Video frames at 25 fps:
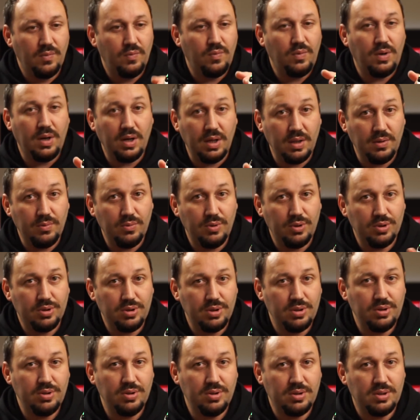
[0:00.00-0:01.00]
while
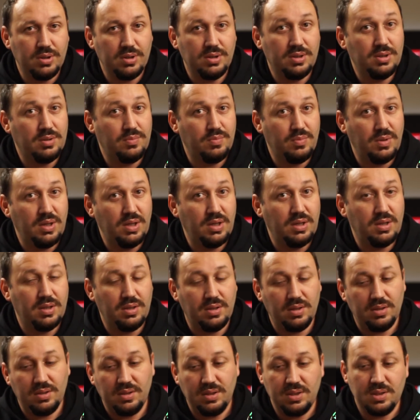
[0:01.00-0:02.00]
working you cannot make
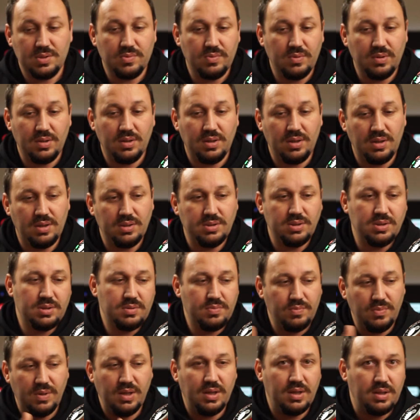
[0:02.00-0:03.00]
it. And this one, I
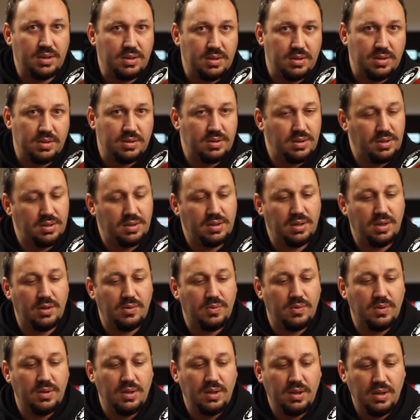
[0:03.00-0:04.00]
just made it right
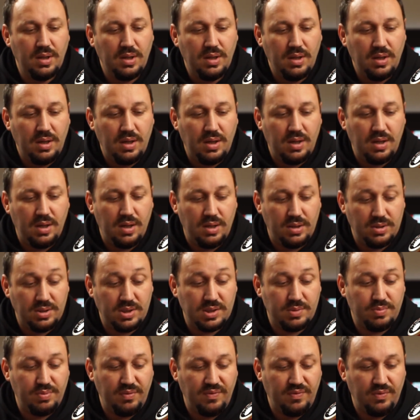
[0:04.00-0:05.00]
now,
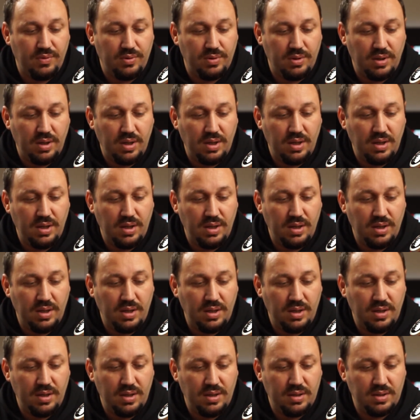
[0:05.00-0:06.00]
just before.
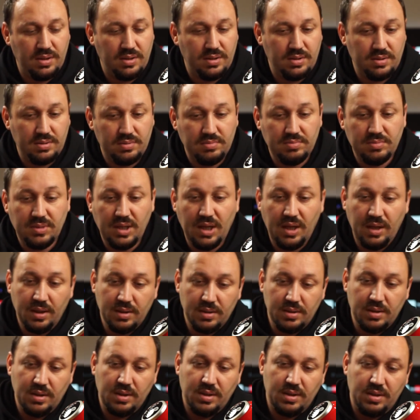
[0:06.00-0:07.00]
And yeah,
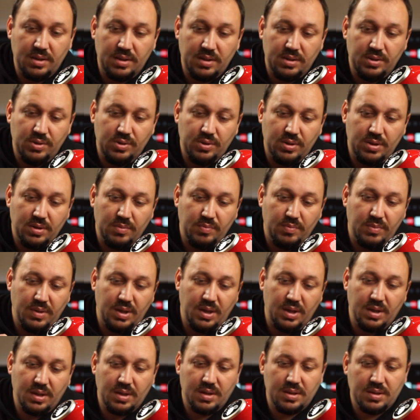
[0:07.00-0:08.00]
and you can
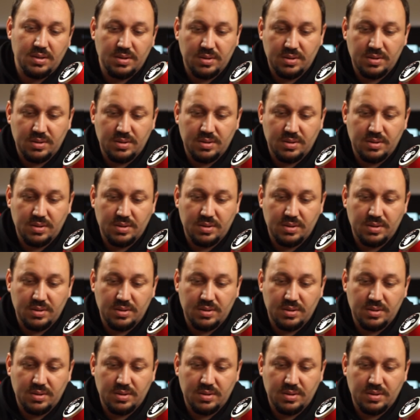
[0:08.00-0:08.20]
make